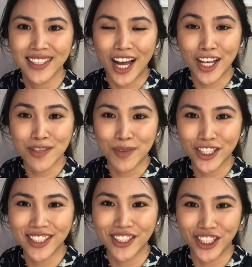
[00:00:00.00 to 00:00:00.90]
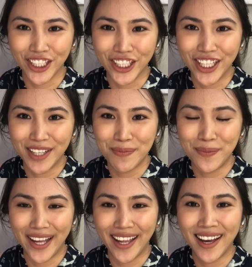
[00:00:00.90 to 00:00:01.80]
as much as she could.
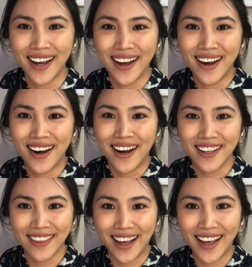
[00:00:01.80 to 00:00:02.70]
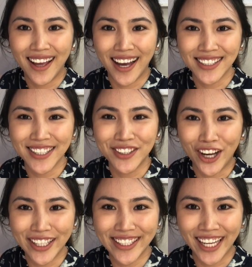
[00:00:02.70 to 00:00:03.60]
But that I did
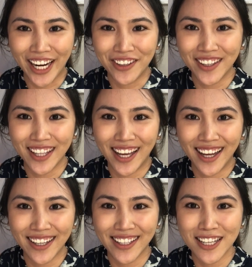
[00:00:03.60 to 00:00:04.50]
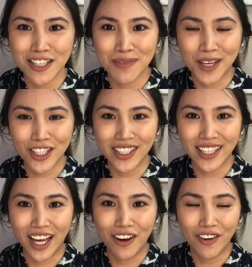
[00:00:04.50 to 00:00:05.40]
not inherit that, especially
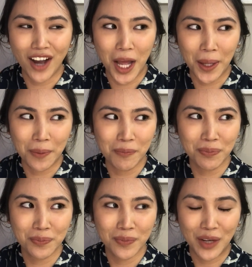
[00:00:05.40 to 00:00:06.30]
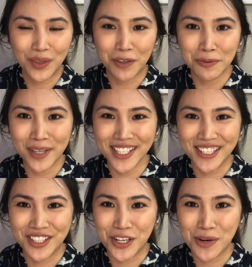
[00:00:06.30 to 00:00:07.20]
now. Whenever my
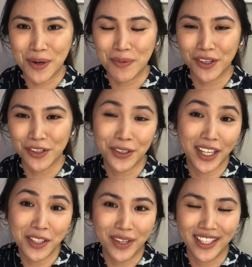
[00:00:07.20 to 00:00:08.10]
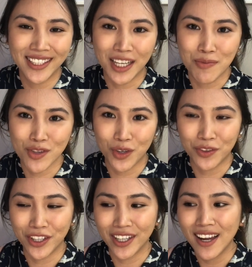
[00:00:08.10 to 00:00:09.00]
sister or my brother or anyone comes
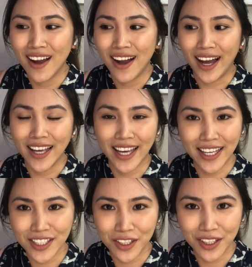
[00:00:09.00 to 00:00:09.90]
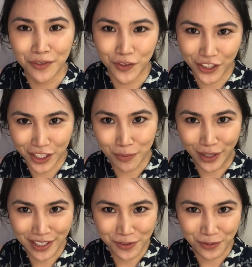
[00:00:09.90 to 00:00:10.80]
over, I ask if they're gonna
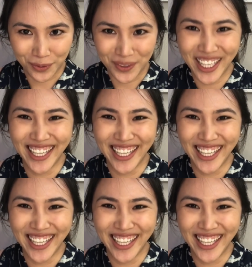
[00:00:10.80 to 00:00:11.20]
bring food